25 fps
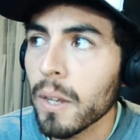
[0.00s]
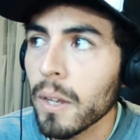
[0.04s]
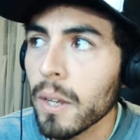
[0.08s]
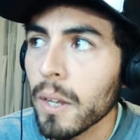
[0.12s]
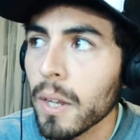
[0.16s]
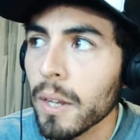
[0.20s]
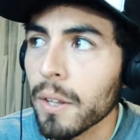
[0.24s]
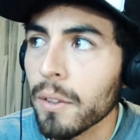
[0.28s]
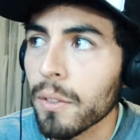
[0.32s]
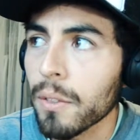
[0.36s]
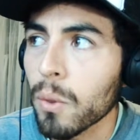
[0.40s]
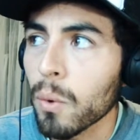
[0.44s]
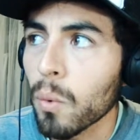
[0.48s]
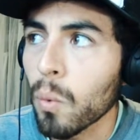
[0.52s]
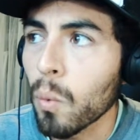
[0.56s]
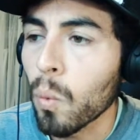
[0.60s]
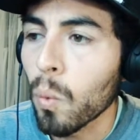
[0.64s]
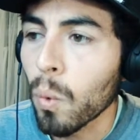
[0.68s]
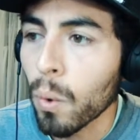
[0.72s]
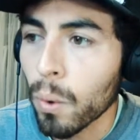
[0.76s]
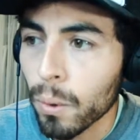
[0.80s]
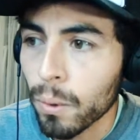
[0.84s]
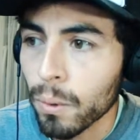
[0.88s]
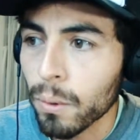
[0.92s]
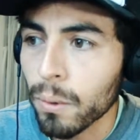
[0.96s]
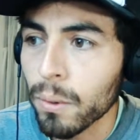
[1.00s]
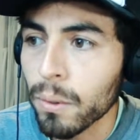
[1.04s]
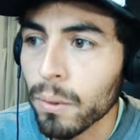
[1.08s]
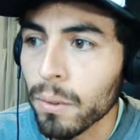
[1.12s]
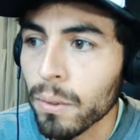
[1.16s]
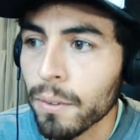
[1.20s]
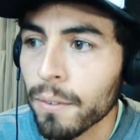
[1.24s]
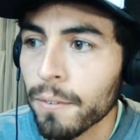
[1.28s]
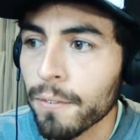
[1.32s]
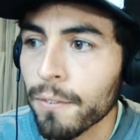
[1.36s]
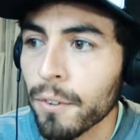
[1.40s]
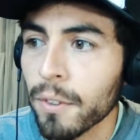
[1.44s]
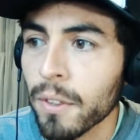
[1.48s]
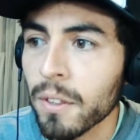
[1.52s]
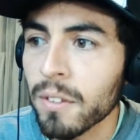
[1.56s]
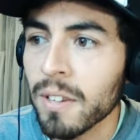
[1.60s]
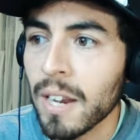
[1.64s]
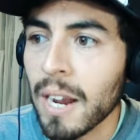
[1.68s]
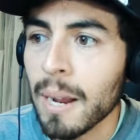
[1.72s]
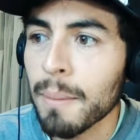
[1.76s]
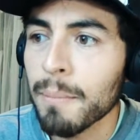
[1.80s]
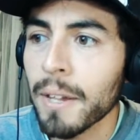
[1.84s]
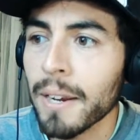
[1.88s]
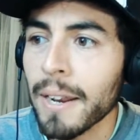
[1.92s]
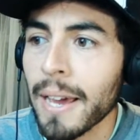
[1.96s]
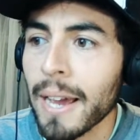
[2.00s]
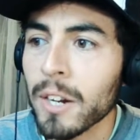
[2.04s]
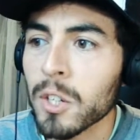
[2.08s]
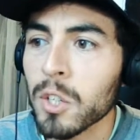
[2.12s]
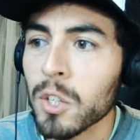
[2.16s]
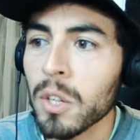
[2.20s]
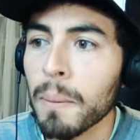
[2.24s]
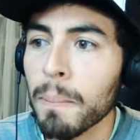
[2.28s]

in the world for the time that actually